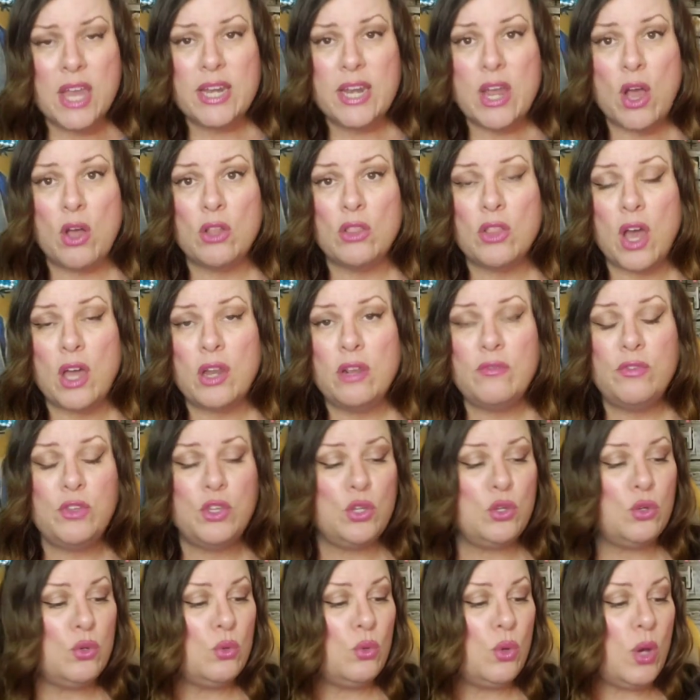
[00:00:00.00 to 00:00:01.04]
Now, a lot of
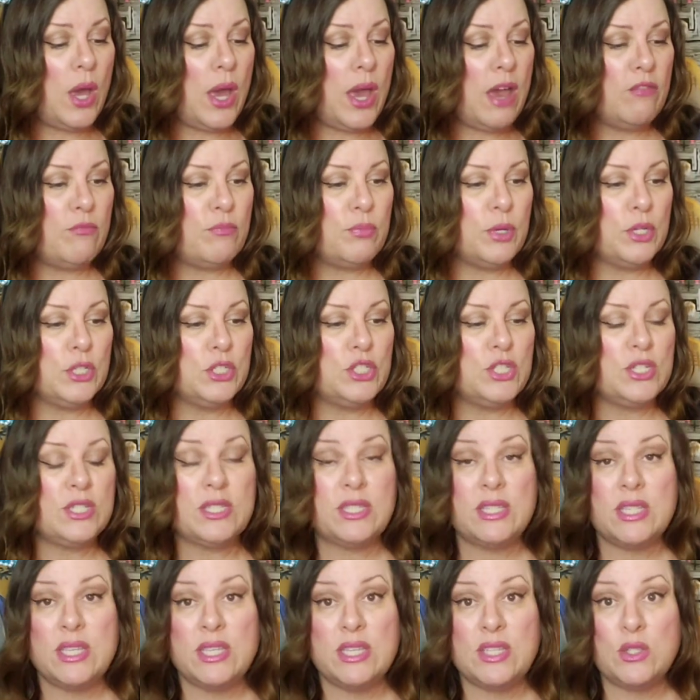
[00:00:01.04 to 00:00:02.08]
you have
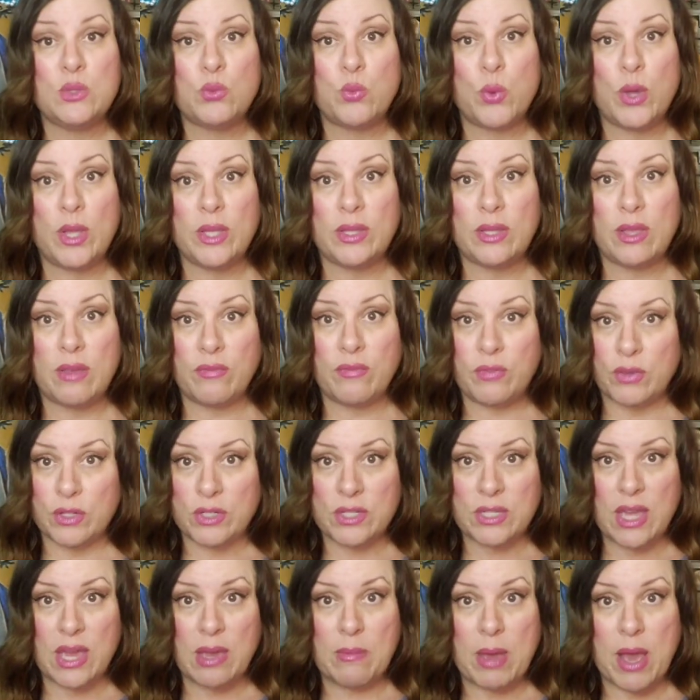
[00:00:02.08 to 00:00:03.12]
purchased these when they
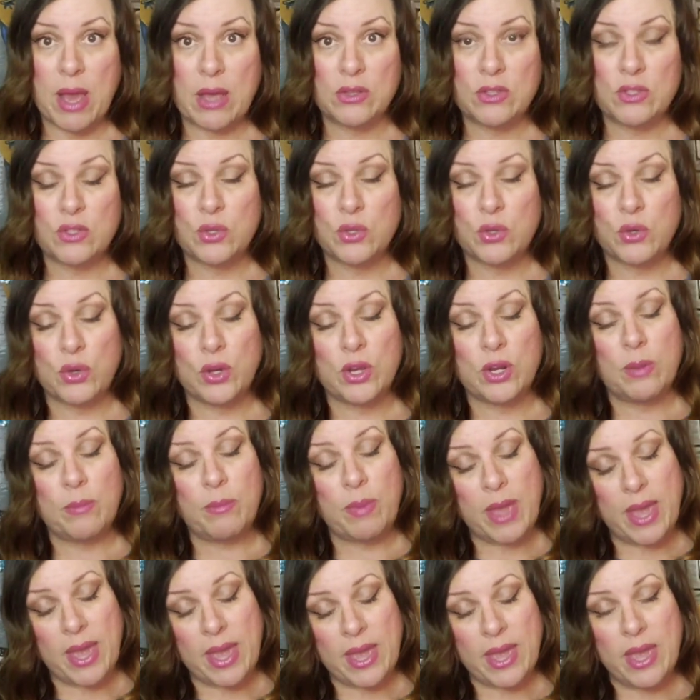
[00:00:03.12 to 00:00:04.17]
first came out, so you're gonna
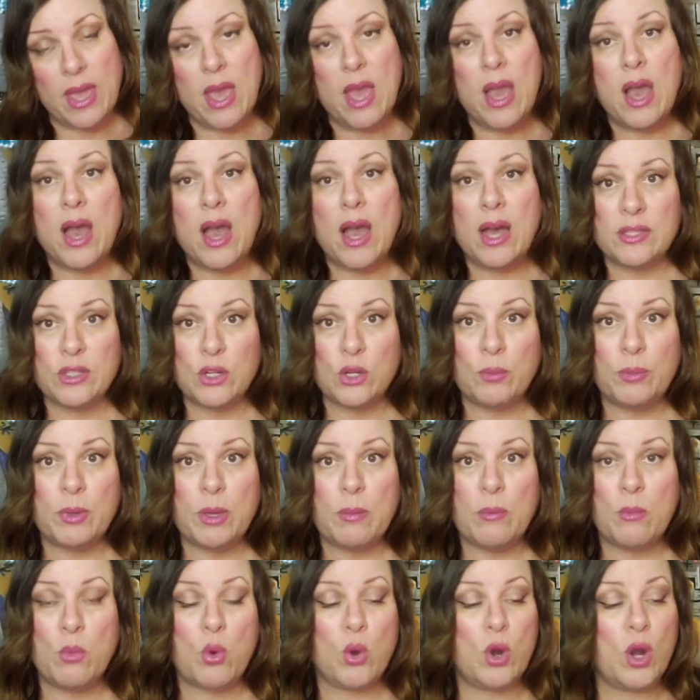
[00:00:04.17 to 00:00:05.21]
pay a little
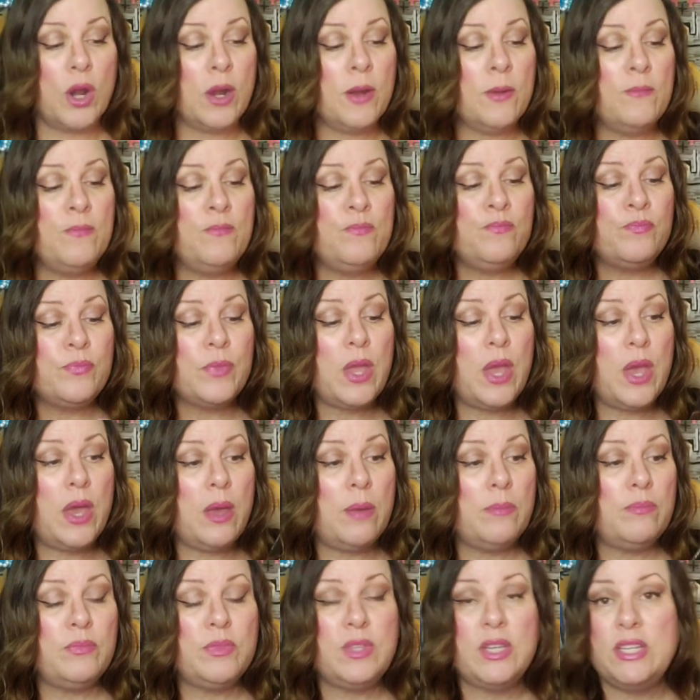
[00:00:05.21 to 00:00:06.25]
bit more.
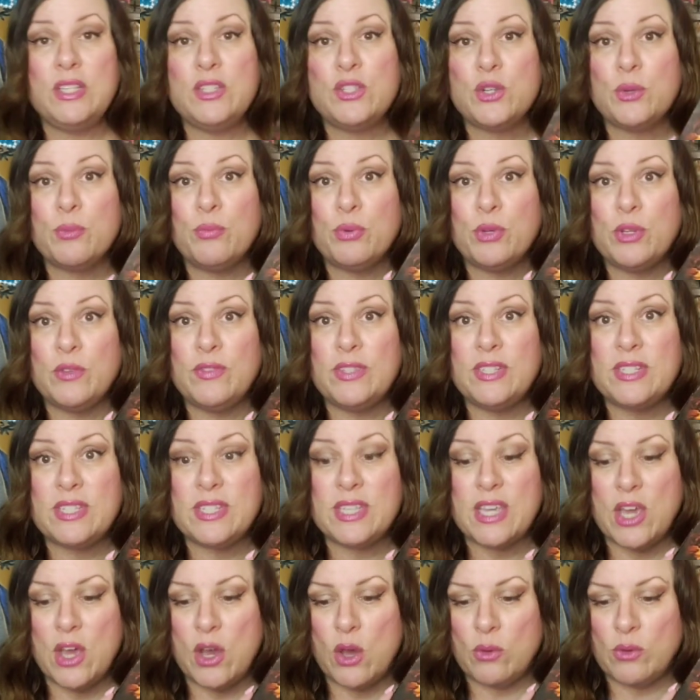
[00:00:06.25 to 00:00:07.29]
These are
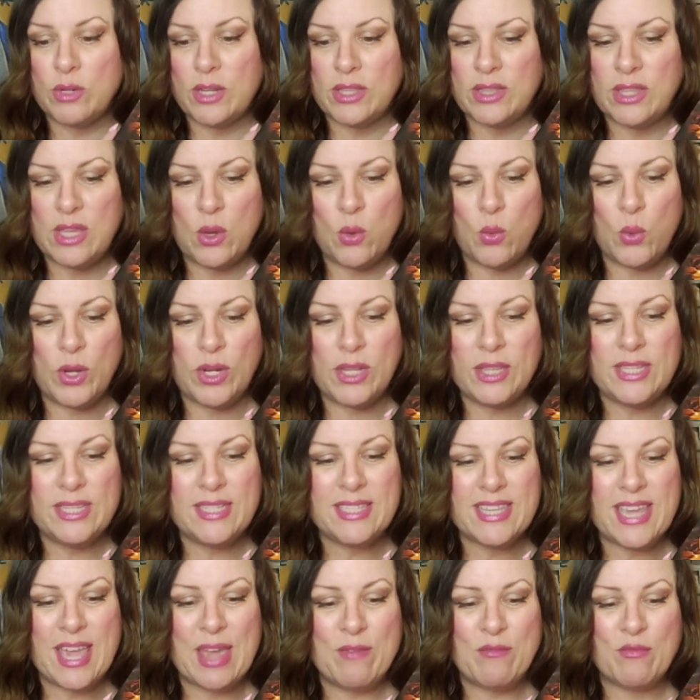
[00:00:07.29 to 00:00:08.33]
previously owned. I think one of
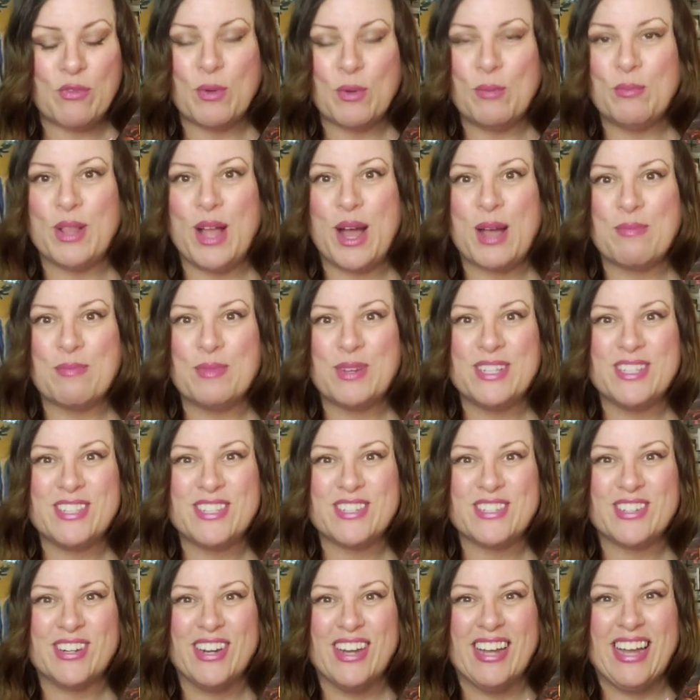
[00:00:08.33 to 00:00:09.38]
these came from
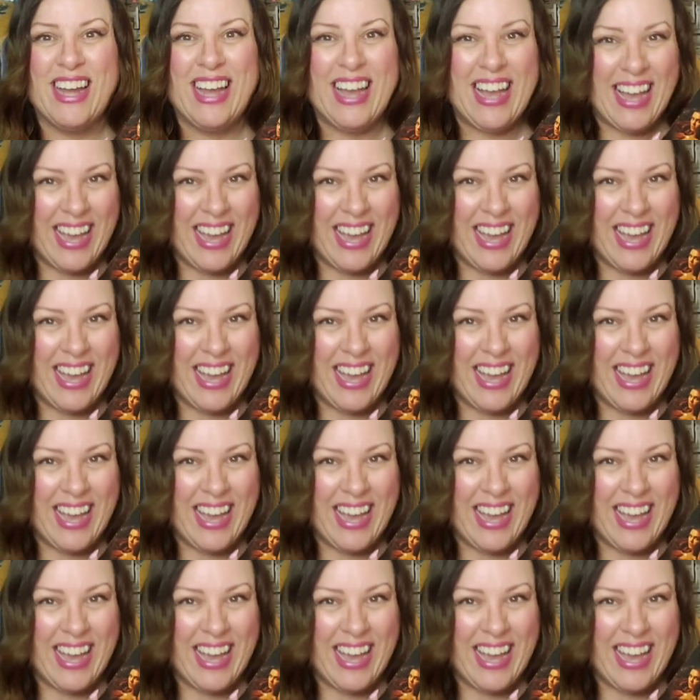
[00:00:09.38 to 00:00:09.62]
Blockbuster.